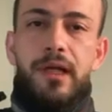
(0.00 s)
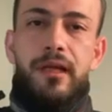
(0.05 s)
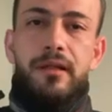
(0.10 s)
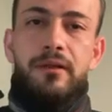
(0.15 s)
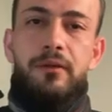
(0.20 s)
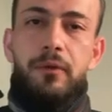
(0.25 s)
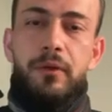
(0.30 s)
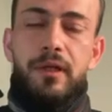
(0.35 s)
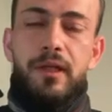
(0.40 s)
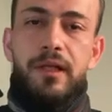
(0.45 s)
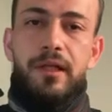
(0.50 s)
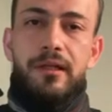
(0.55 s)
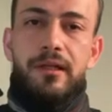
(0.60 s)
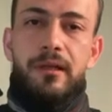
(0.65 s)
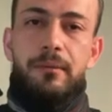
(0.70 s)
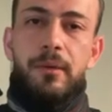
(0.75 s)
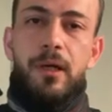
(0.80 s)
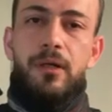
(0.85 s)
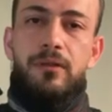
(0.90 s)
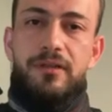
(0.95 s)
hear
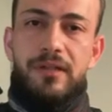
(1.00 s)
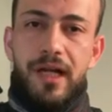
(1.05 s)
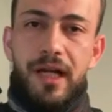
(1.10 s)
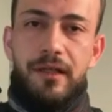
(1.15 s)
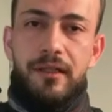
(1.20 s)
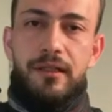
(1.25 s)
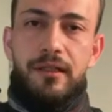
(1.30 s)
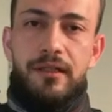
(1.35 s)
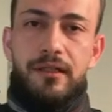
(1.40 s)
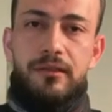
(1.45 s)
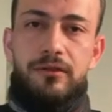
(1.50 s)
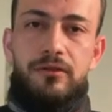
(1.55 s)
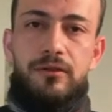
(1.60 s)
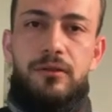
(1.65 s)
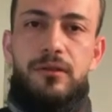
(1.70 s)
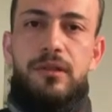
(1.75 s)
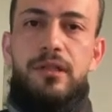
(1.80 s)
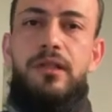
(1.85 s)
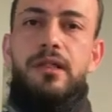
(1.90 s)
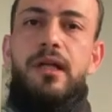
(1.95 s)
about
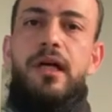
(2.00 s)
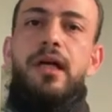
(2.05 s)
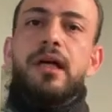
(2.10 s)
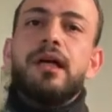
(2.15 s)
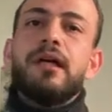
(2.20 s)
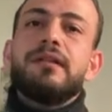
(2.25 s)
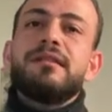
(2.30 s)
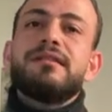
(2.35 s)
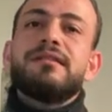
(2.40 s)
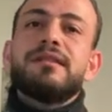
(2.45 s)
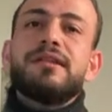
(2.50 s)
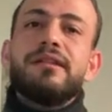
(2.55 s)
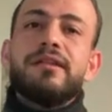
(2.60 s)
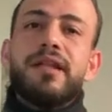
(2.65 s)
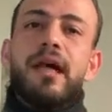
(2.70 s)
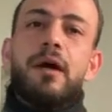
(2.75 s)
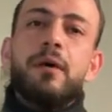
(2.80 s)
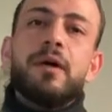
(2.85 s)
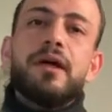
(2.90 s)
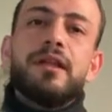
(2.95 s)
tricresol, and still
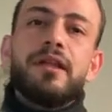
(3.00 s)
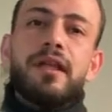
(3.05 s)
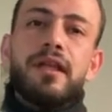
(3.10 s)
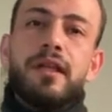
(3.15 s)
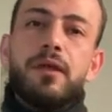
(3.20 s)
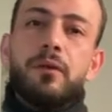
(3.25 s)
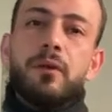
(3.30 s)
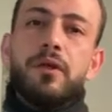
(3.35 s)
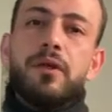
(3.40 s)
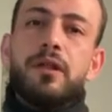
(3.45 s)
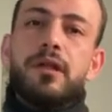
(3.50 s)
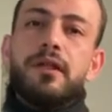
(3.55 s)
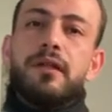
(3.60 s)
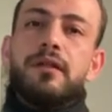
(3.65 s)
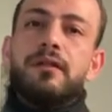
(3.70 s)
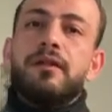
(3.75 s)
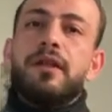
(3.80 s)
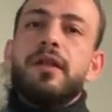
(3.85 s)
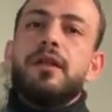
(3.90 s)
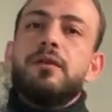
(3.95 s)
nowadays
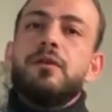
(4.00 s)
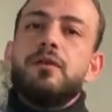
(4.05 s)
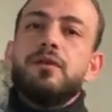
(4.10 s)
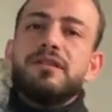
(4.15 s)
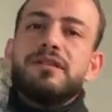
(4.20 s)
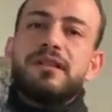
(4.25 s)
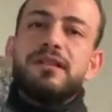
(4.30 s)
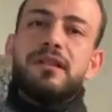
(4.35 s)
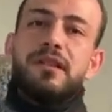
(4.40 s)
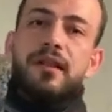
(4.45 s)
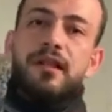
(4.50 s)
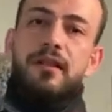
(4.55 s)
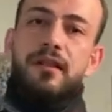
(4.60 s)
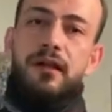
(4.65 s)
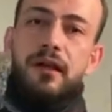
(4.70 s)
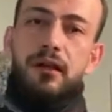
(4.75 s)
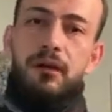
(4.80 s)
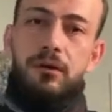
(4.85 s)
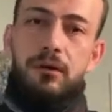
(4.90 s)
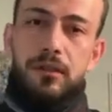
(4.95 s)
they use it in the
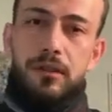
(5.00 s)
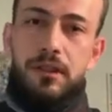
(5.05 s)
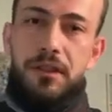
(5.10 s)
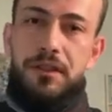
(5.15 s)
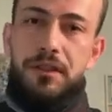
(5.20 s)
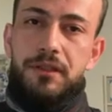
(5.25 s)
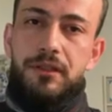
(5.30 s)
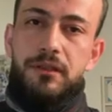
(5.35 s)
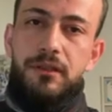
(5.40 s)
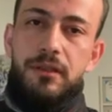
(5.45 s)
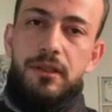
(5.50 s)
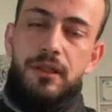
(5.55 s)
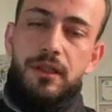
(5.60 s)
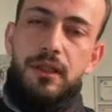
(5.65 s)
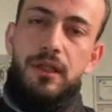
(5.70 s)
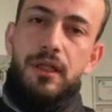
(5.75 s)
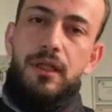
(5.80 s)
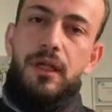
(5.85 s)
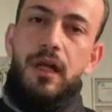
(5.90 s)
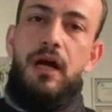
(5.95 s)
college.
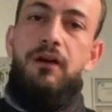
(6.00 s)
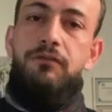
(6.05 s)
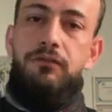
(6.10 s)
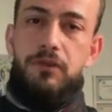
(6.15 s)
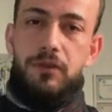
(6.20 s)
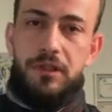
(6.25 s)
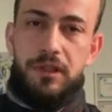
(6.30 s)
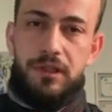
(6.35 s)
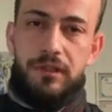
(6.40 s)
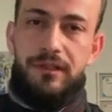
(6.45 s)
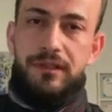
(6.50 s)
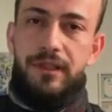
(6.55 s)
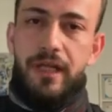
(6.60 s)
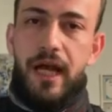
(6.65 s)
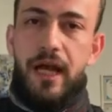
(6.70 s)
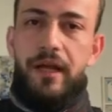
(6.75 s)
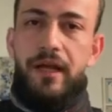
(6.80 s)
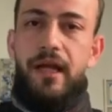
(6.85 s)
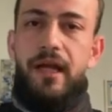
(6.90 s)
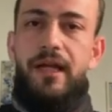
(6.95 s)
Unfortunately,
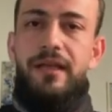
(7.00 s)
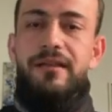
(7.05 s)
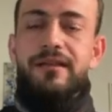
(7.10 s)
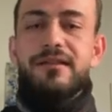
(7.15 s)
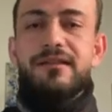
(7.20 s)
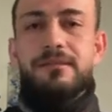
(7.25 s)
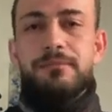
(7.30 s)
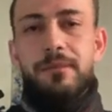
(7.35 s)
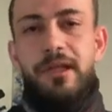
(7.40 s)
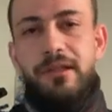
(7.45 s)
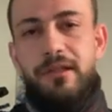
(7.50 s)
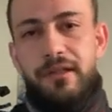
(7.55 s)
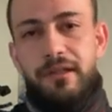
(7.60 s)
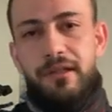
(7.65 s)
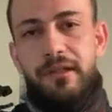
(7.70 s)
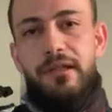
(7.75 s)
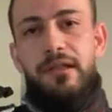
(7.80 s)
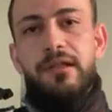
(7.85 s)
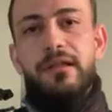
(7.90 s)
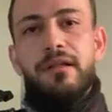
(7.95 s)
I hate this
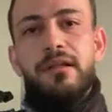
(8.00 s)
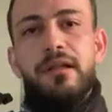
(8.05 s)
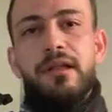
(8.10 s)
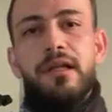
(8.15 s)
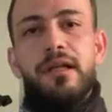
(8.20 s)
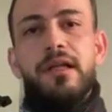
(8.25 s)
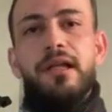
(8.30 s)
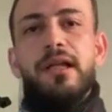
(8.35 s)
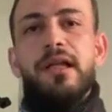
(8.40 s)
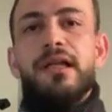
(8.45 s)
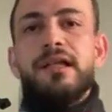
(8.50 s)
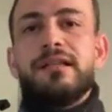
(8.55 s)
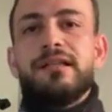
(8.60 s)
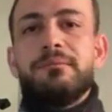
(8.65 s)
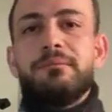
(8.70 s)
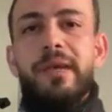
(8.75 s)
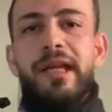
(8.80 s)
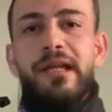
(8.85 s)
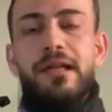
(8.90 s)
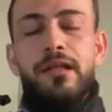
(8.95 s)
material. It's
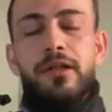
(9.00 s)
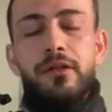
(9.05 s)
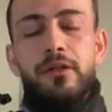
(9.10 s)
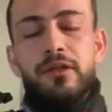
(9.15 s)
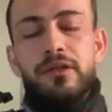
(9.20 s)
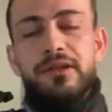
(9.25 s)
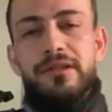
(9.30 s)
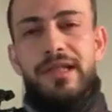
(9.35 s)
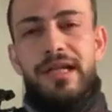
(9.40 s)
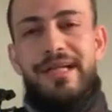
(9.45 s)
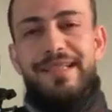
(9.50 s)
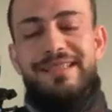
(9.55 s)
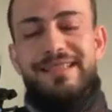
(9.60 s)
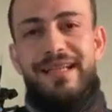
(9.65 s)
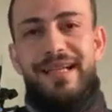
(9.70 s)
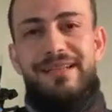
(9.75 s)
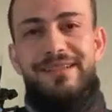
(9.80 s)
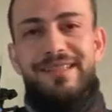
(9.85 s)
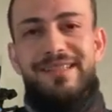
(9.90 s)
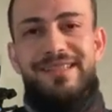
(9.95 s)
mainly used as
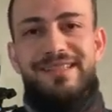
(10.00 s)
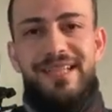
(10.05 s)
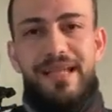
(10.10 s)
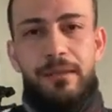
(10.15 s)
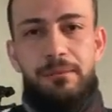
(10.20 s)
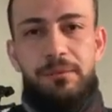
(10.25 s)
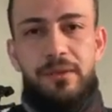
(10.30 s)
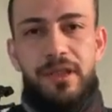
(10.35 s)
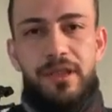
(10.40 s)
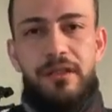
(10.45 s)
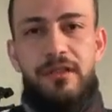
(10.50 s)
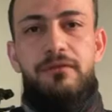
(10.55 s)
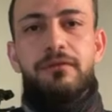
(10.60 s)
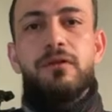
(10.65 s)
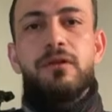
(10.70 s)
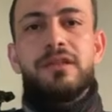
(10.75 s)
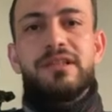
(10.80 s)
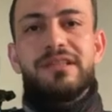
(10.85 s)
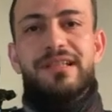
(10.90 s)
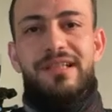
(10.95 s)
antiseptic
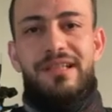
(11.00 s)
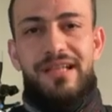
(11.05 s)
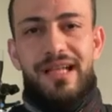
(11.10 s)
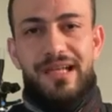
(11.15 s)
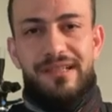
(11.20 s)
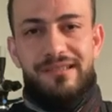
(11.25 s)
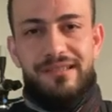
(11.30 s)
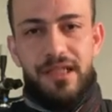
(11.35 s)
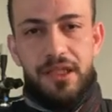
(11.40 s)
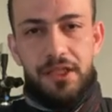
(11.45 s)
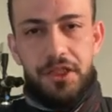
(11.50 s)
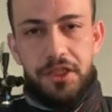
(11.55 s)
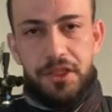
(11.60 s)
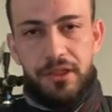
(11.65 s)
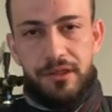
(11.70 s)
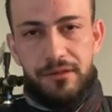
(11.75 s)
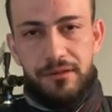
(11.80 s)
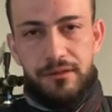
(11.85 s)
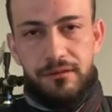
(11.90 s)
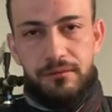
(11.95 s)
for sterilization